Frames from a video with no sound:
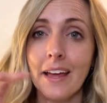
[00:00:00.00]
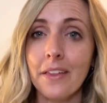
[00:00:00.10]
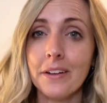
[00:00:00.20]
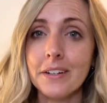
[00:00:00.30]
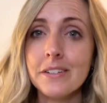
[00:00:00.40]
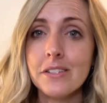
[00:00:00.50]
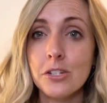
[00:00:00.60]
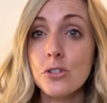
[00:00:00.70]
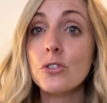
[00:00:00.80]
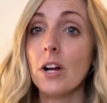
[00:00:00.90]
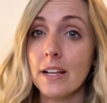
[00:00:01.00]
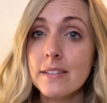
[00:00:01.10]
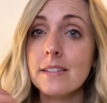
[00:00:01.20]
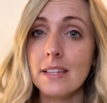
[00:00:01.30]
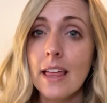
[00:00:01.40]
others to
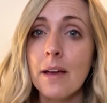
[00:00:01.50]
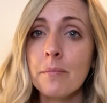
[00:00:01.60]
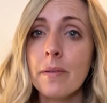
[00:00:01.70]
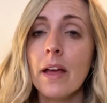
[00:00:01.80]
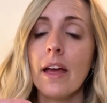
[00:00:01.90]
trust them